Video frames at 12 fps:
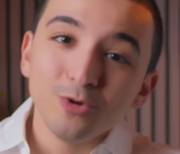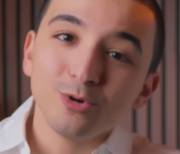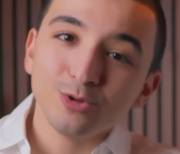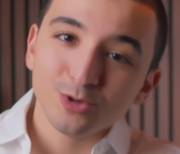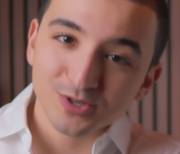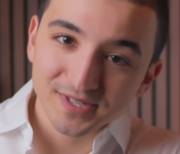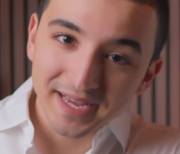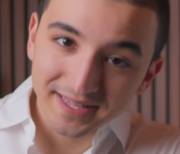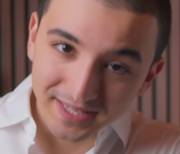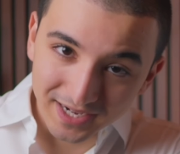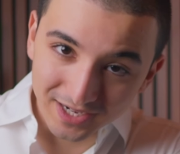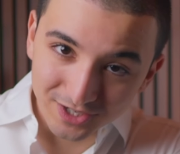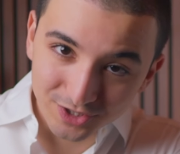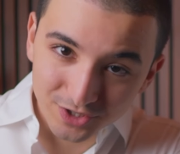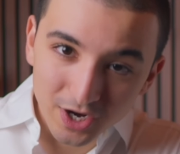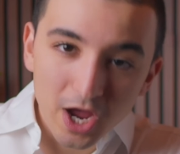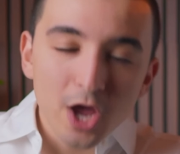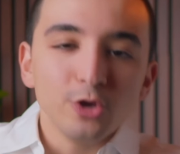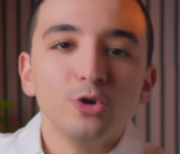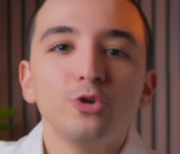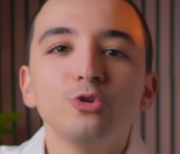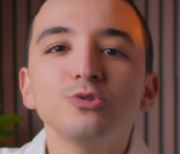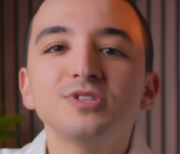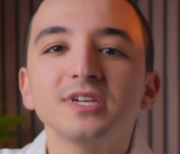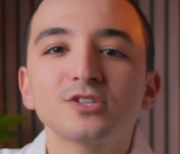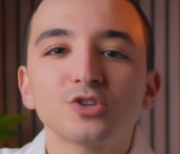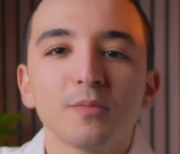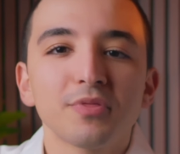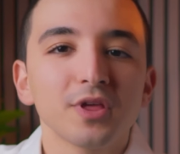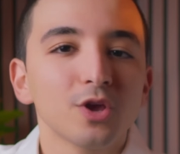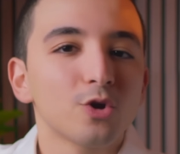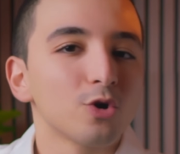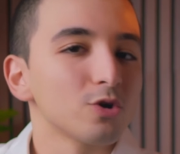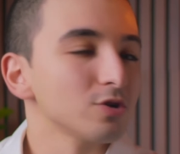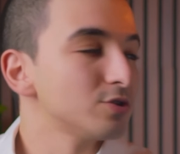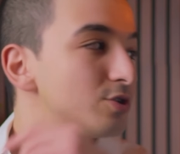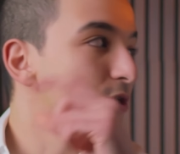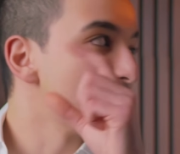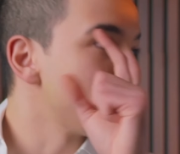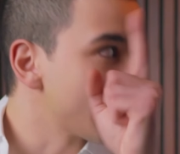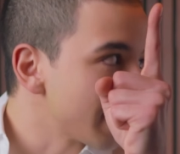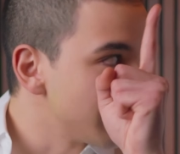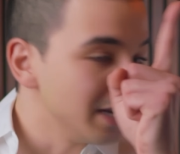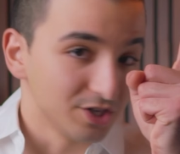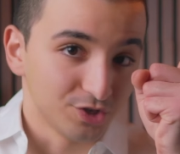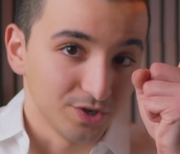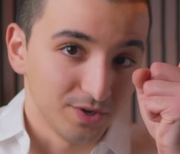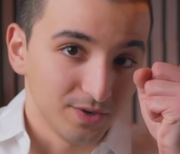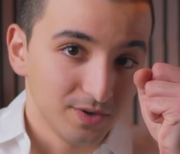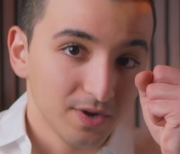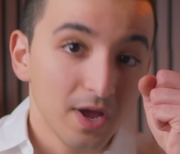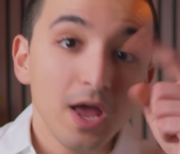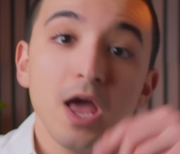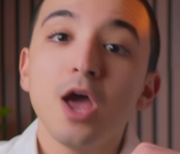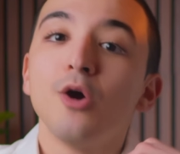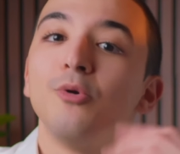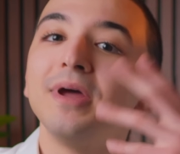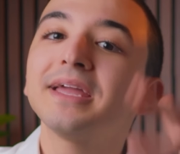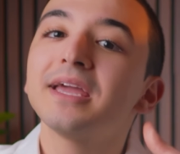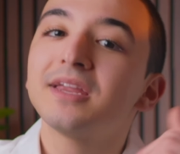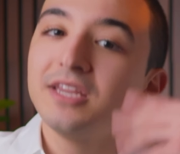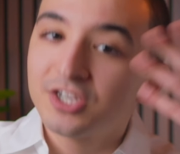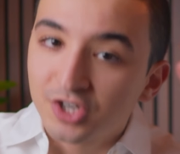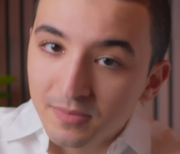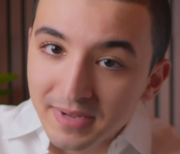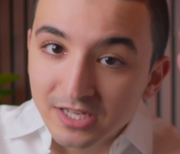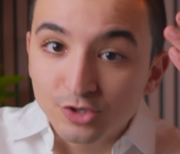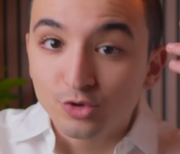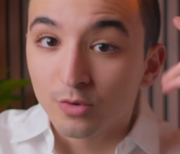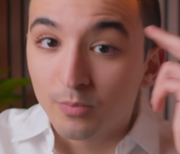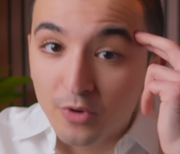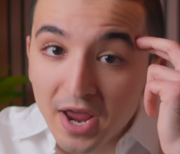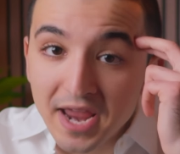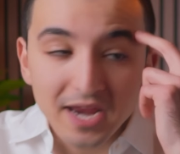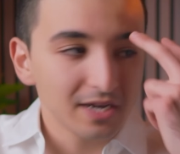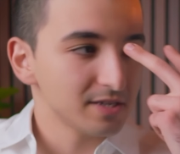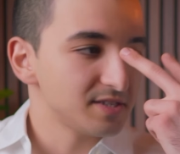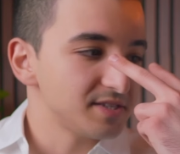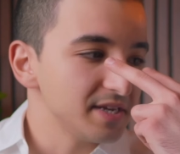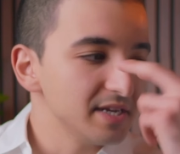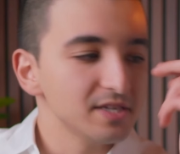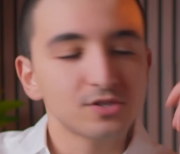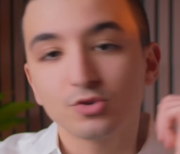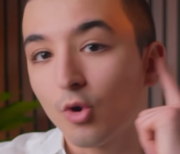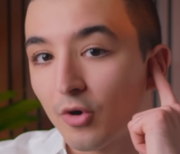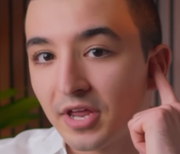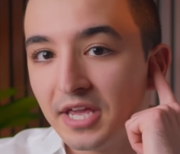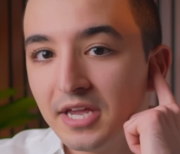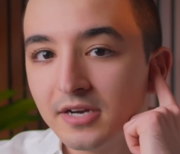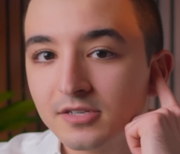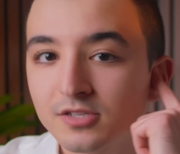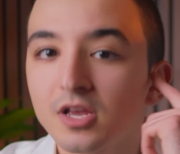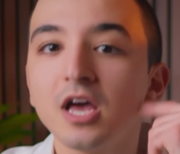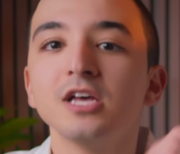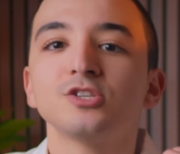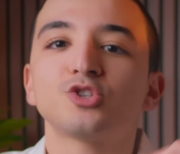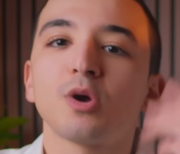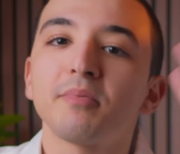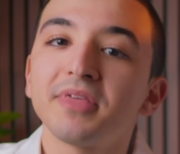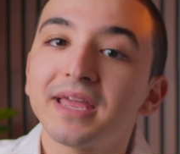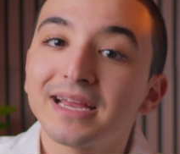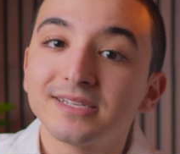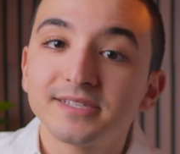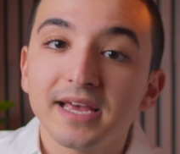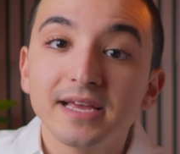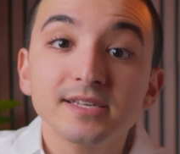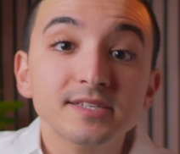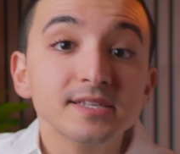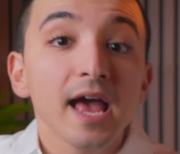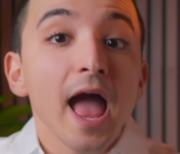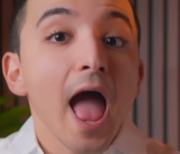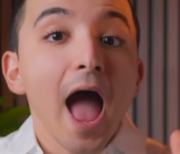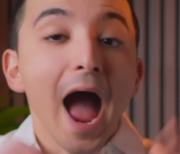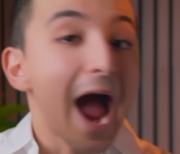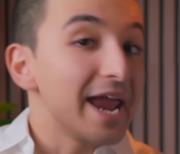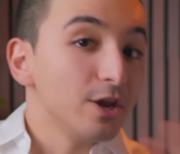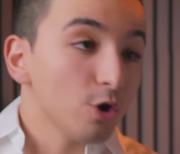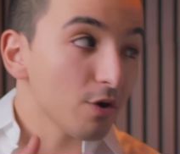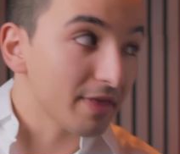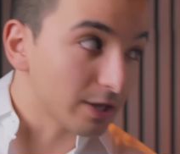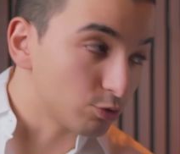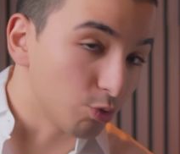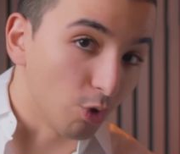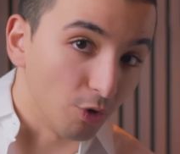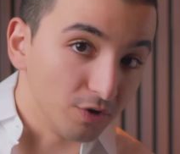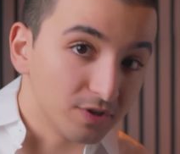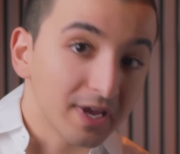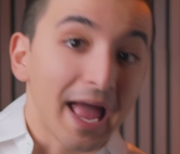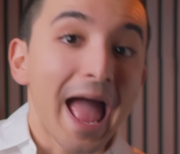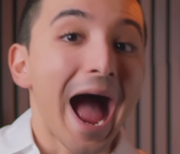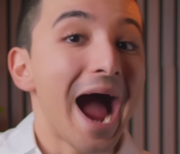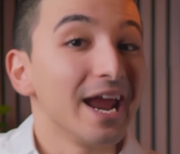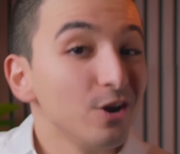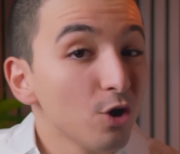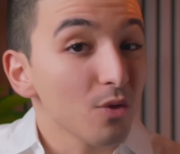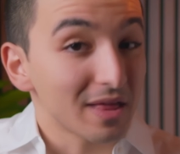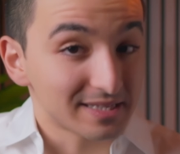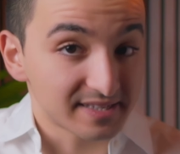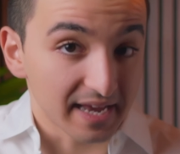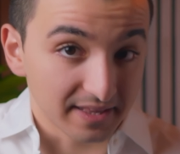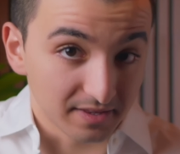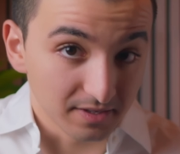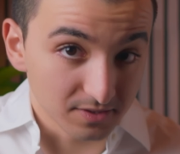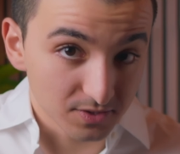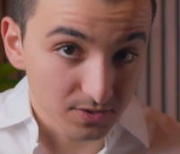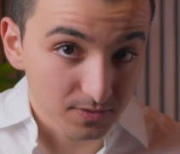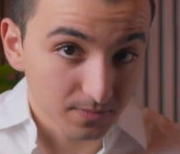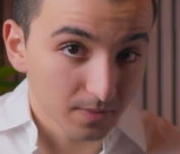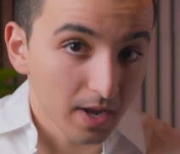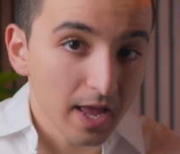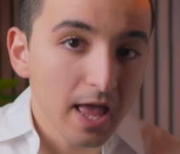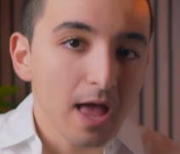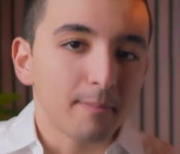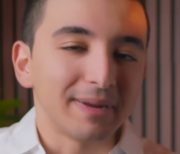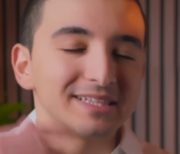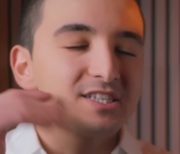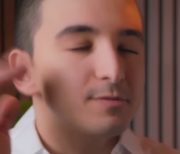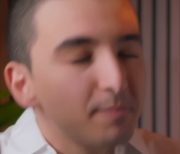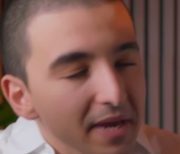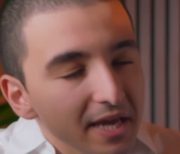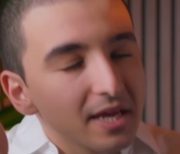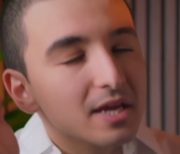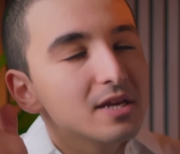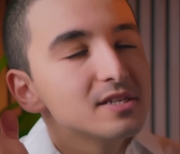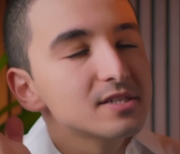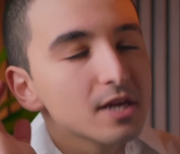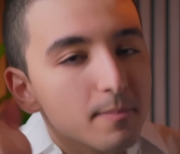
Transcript: you understand English, you're using something called recognition. Recognition means your brain sees or hears something and says, I know that word, I know that sentence. But speaking is